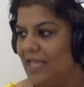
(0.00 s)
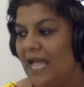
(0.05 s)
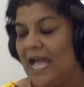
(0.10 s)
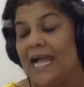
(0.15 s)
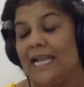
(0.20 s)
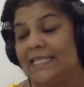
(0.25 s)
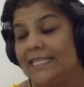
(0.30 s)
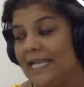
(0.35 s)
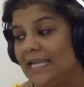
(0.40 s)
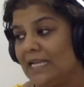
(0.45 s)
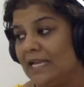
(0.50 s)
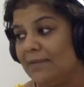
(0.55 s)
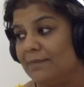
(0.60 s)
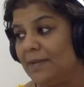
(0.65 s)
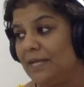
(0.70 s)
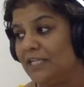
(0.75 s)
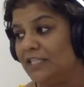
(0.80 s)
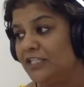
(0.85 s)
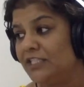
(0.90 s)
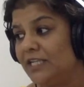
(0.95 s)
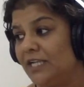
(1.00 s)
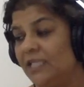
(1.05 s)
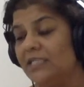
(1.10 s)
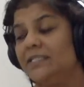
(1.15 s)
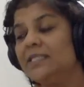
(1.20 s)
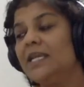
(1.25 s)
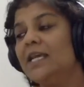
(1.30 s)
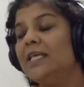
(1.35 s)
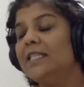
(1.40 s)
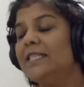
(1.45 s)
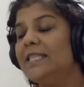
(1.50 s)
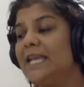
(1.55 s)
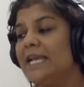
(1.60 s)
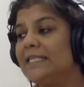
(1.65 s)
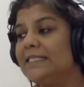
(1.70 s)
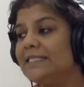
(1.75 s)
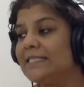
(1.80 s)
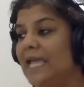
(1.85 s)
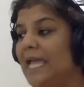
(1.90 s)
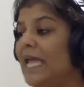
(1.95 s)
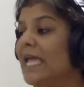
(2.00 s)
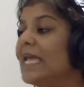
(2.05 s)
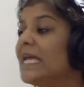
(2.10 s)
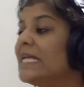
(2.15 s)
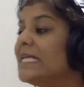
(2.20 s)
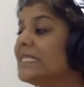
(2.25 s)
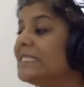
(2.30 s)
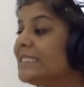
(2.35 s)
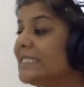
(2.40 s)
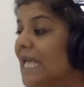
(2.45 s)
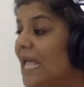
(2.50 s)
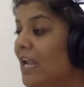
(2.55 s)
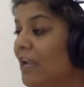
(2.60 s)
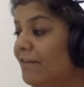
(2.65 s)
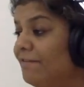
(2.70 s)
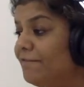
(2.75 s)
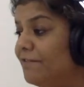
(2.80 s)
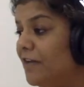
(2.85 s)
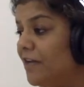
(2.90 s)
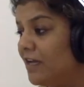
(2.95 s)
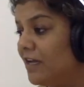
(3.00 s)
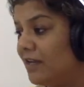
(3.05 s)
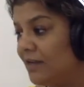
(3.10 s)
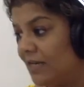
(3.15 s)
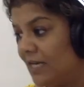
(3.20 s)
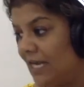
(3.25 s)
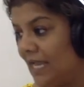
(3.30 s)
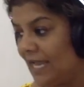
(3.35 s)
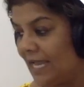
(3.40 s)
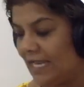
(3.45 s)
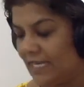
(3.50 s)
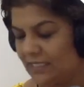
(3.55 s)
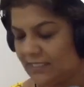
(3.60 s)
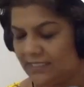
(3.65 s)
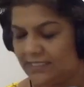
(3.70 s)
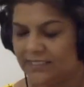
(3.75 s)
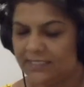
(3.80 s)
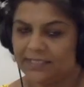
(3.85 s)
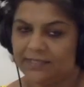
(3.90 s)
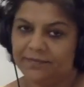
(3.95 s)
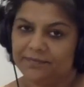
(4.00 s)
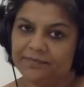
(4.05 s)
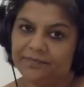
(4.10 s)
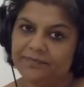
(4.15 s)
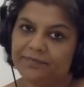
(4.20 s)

And then I mentioned the essay Self Reliance.